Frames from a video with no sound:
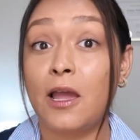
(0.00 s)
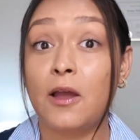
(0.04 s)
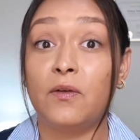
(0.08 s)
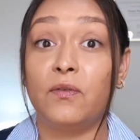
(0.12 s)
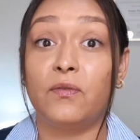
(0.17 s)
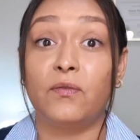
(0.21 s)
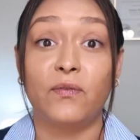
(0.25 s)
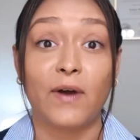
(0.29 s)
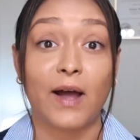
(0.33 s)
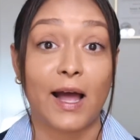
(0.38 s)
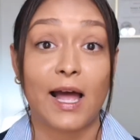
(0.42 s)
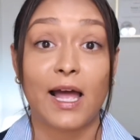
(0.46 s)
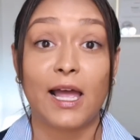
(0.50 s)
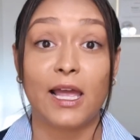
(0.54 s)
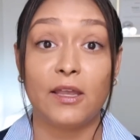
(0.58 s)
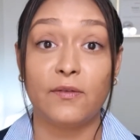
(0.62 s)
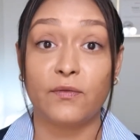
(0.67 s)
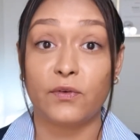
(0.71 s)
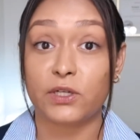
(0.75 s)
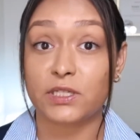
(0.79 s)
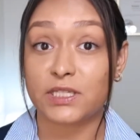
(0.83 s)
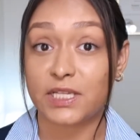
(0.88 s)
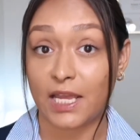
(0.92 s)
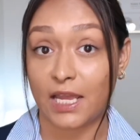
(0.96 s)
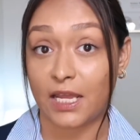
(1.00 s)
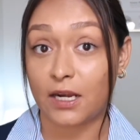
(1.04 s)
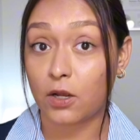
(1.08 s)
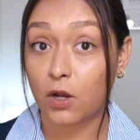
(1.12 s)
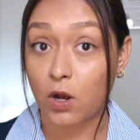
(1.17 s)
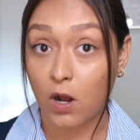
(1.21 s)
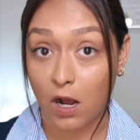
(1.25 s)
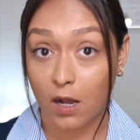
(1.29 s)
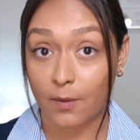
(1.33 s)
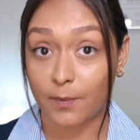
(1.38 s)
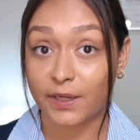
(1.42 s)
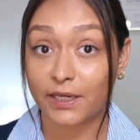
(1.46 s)
five or 10
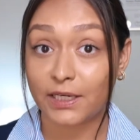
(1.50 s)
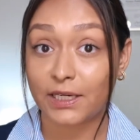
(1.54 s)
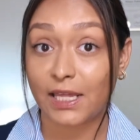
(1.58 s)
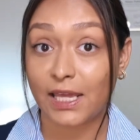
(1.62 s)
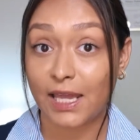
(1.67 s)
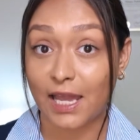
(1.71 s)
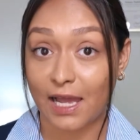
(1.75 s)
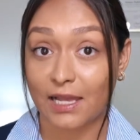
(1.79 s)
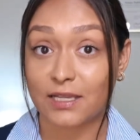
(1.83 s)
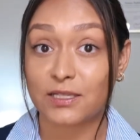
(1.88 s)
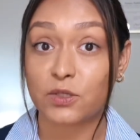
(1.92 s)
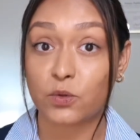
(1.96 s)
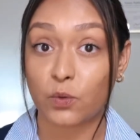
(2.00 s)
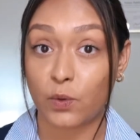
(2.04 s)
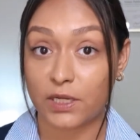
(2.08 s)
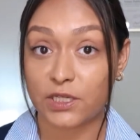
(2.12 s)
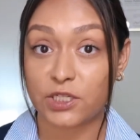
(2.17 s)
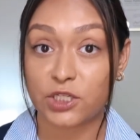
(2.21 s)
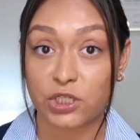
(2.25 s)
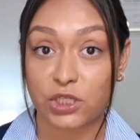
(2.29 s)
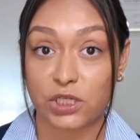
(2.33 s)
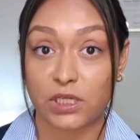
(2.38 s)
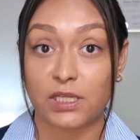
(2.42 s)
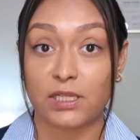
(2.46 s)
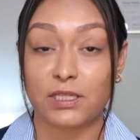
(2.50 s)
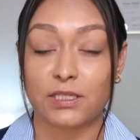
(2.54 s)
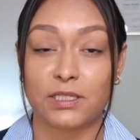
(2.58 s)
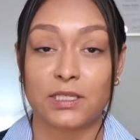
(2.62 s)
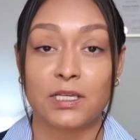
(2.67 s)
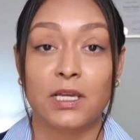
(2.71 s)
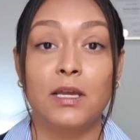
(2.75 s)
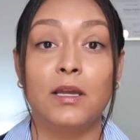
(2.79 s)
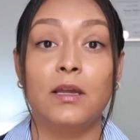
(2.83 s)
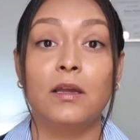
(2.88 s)
commonly asked questions